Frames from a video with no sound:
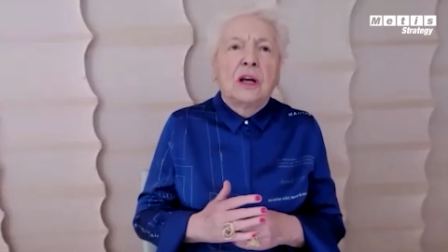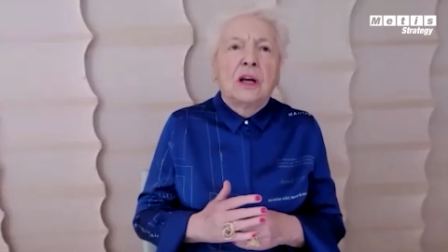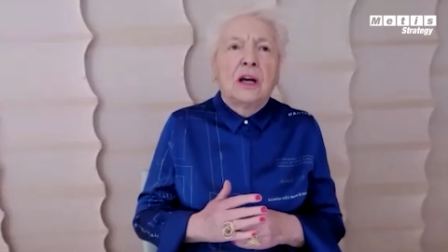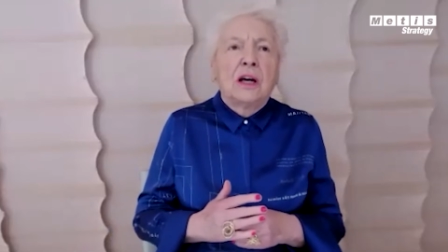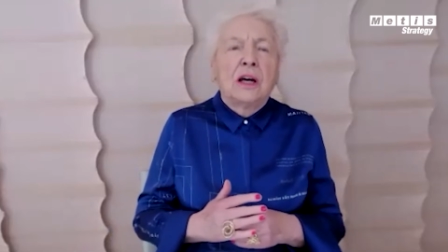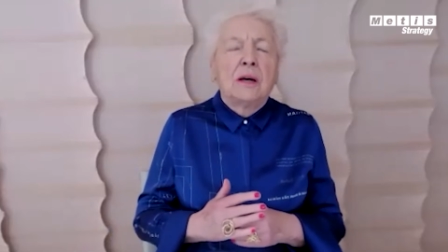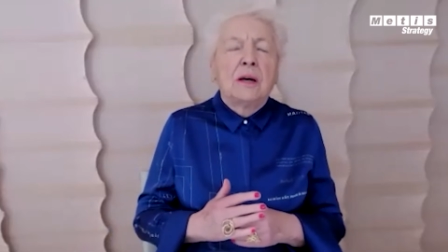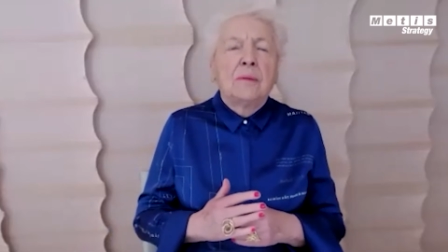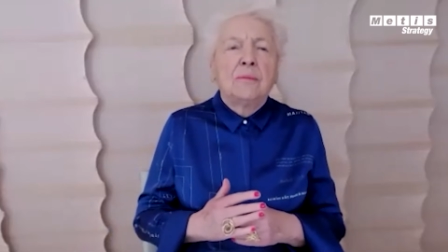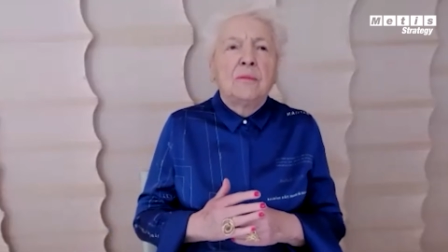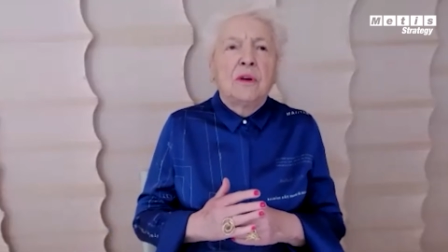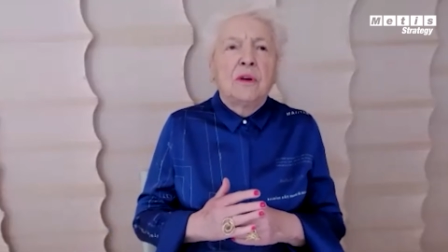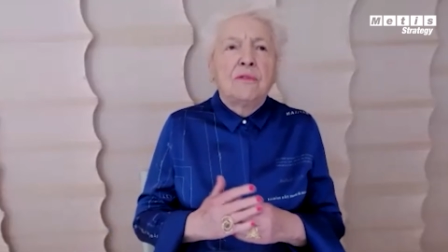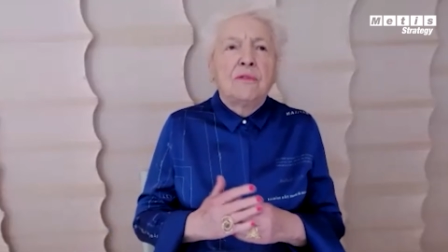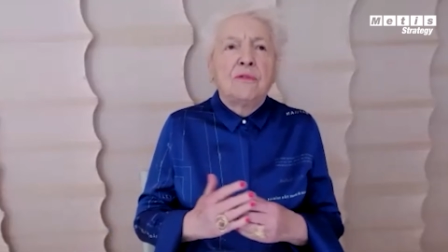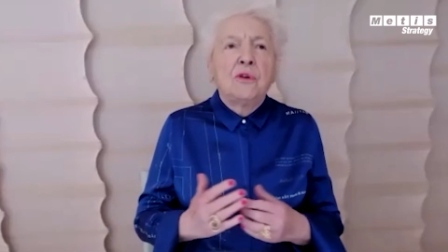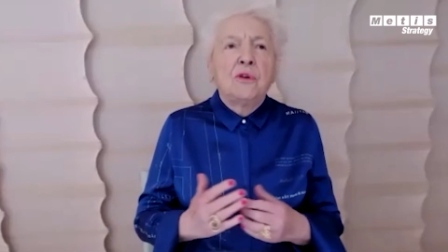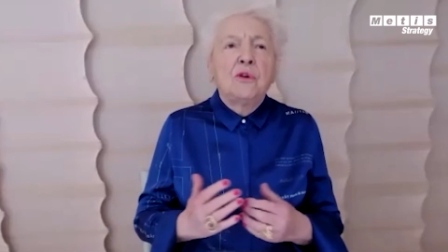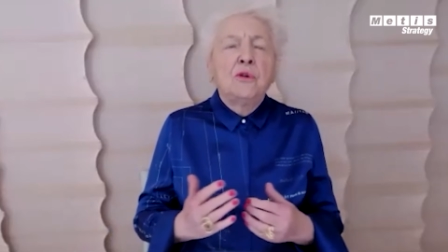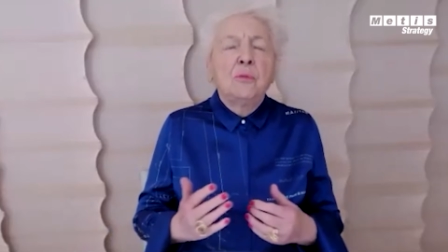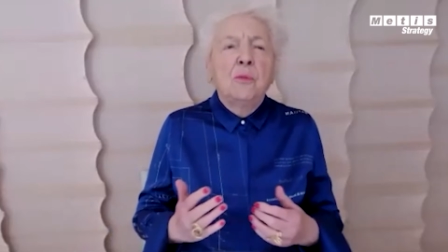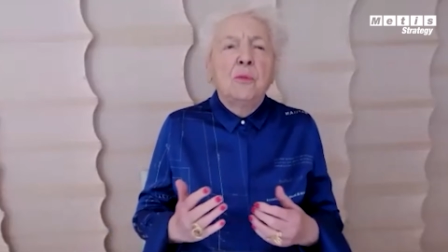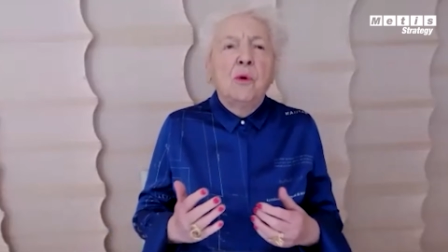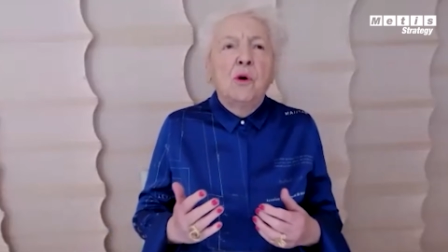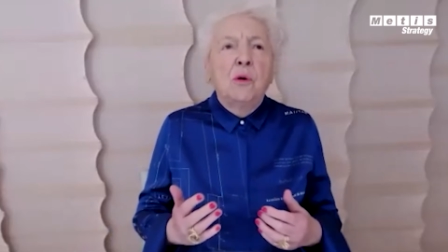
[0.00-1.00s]
Um, a
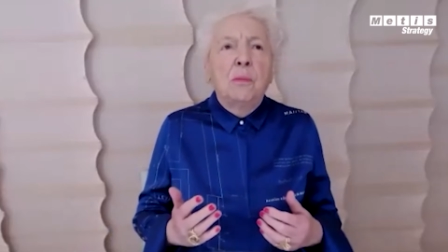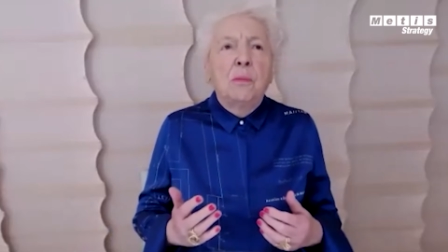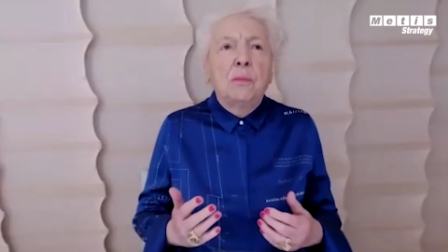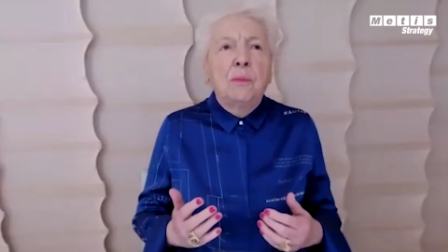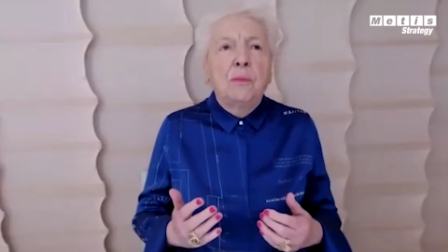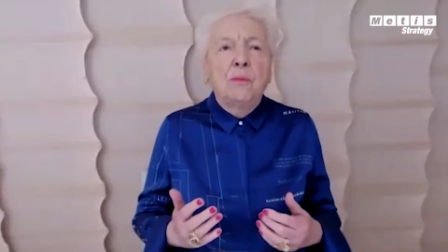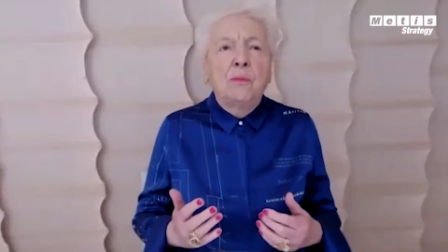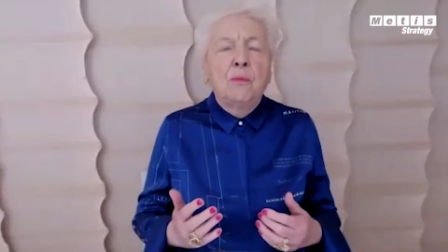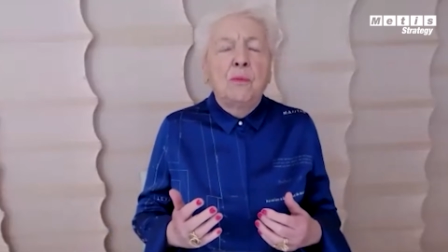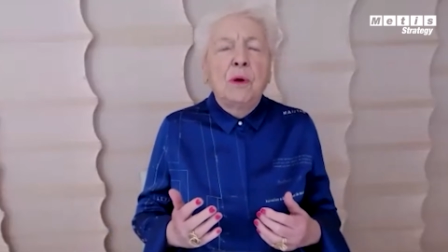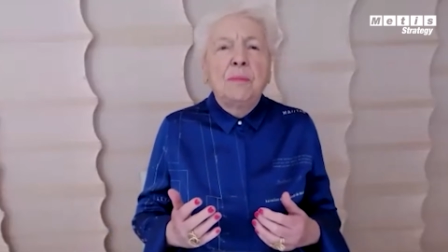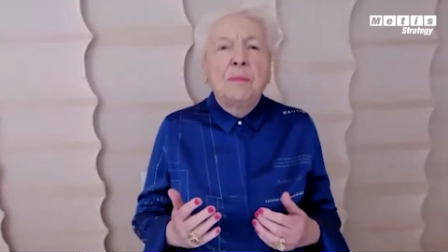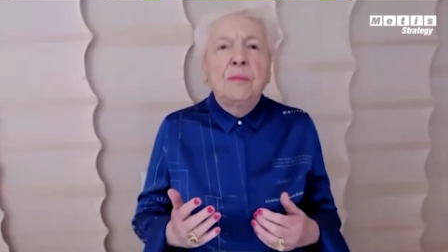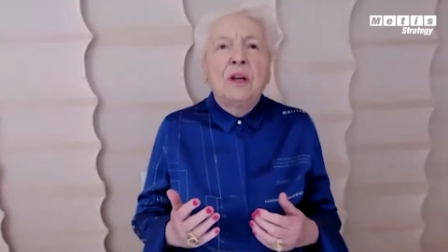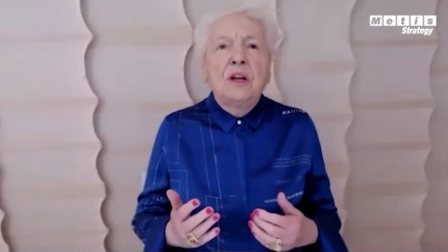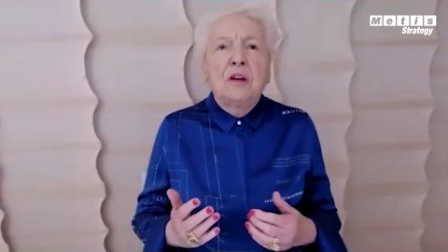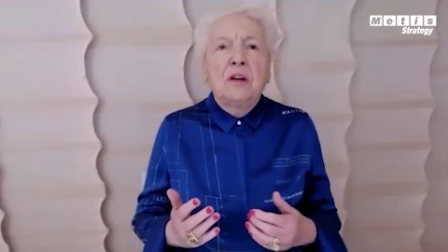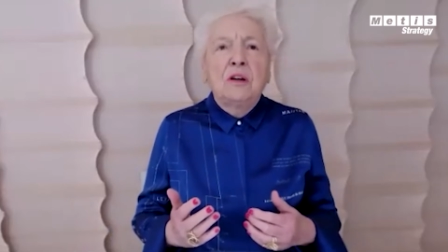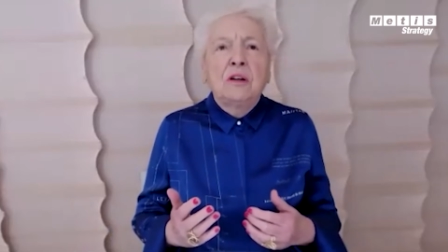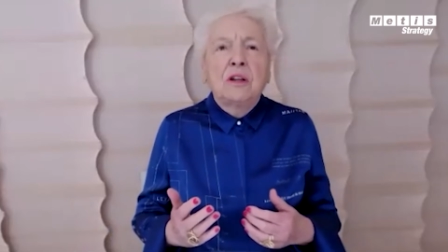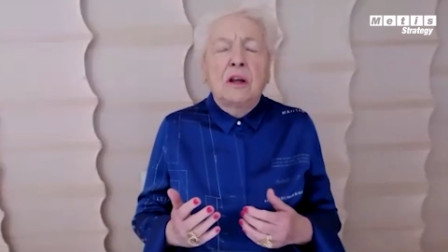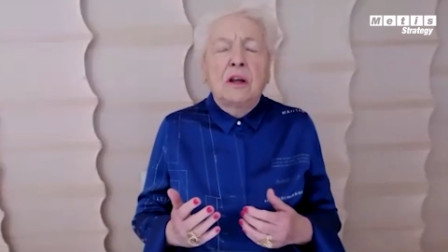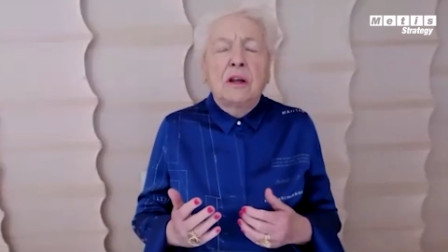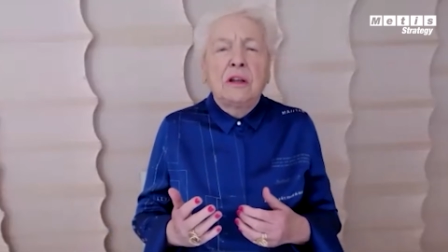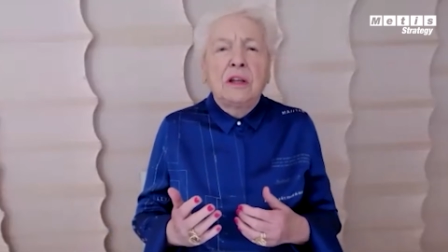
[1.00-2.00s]
few more women
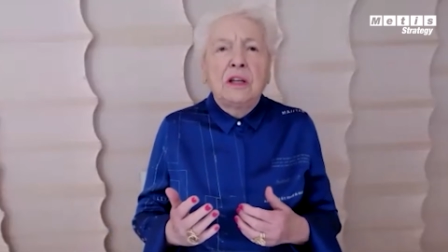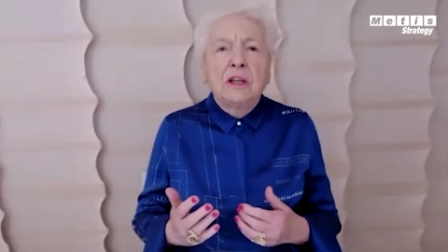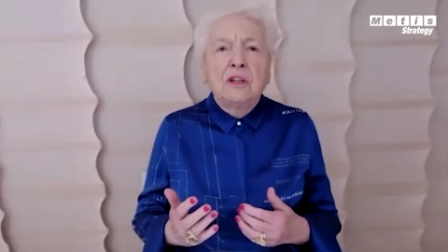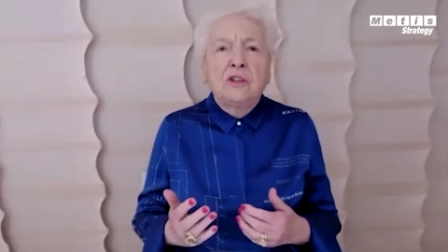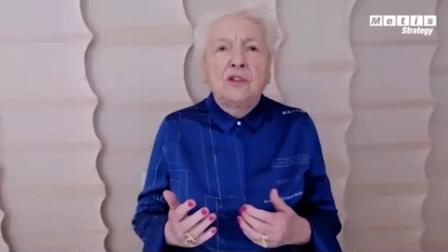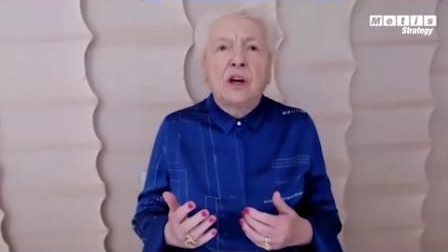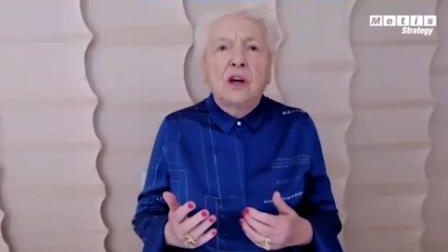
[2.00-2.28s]
in